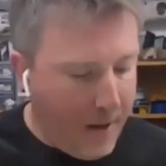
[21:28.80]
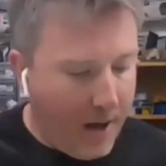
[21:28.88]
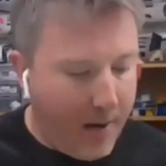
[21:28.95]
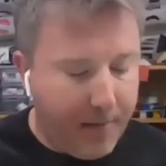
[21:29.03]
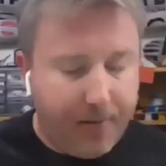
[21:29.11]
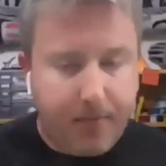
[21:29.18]

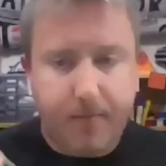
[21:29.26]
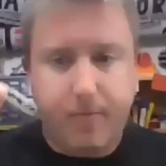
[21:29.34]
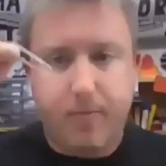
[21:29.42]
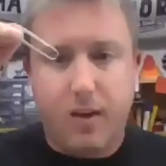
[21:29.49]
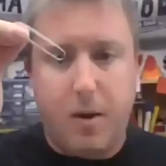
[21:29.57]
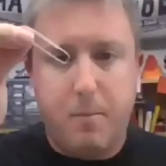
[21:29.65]
um,
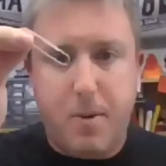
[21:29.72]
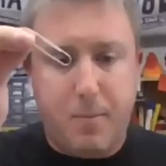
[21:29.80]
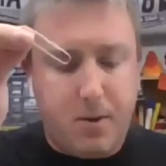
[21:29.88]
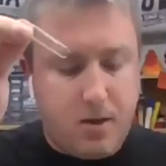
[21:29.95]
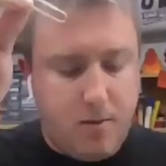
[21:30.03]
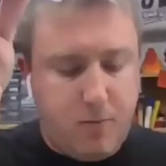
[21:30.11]

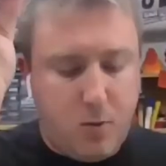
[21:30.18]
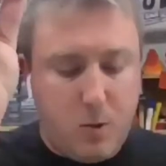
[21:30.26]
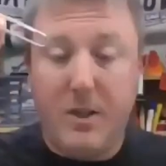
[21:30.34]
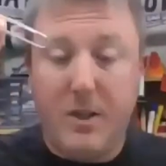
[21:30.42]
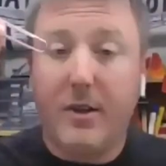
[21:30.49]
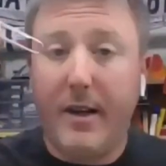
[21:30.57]
paper clip
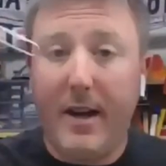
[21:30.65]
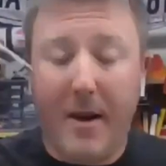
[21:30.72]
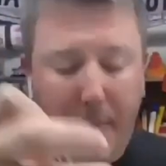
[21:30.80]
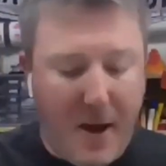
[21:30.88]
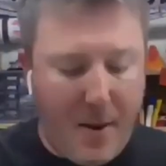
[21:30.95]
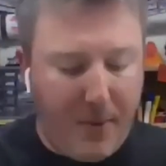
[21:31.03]
for you're going to
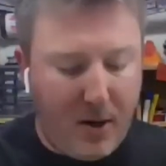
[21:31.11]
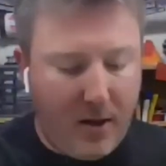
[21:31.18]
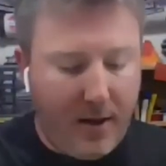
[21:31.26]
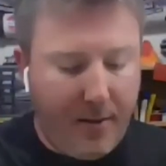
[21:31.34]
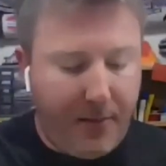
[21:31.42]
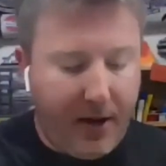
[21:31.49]
need a paper
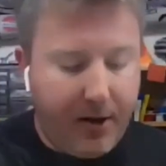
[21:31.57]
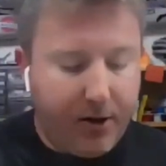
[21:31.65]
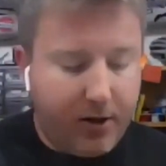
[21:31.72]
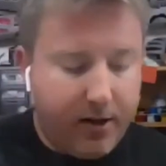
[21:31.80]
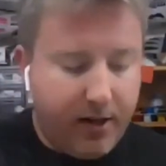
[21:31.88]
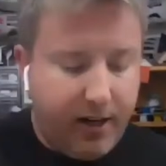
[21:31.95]
clip and
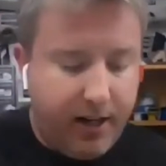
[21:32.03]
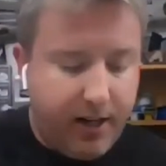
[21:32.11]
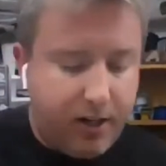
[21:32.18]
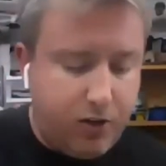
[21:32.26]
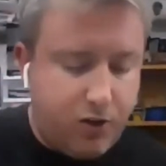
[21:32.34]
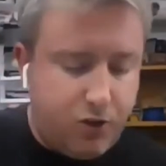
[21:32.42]
you're going to
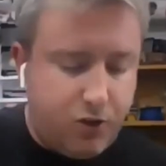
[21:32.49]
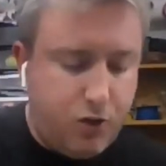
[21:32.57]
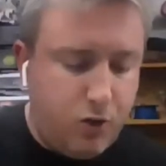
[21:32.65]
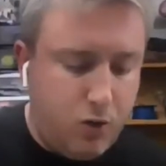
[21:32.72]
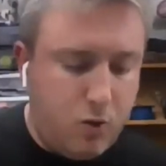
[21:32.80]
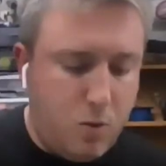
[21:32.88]
need
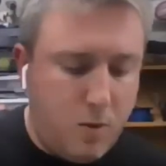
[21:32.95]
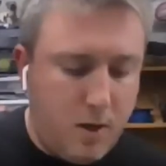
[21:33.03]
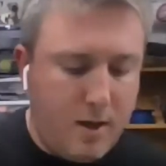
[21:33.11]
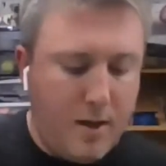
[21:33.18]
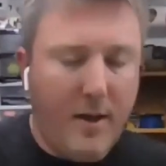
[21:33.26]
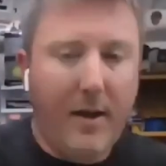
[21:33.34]
two